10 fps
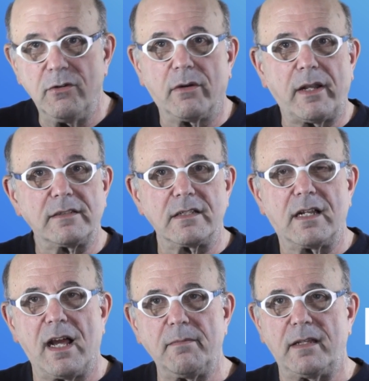URLs
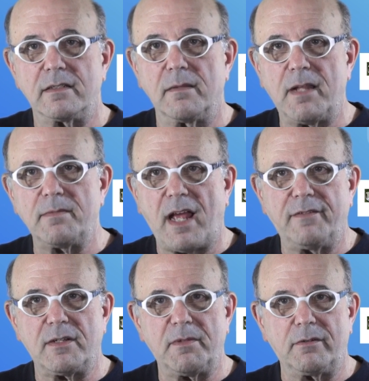and comments. Sometimes I
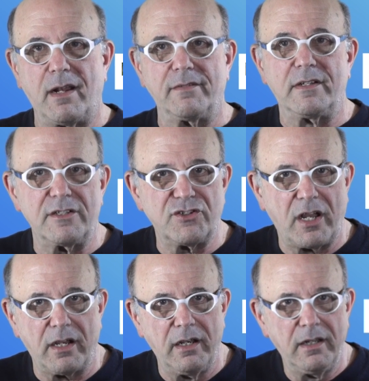have something relevant to
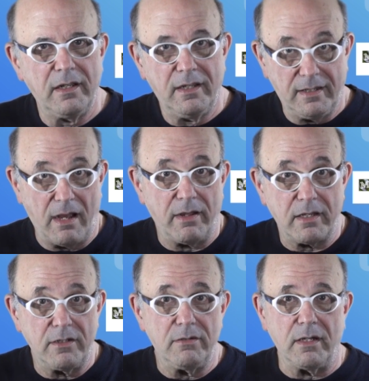share. Now I
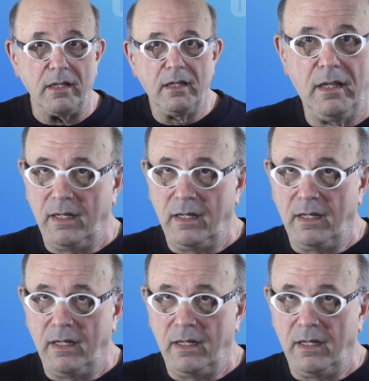can do it.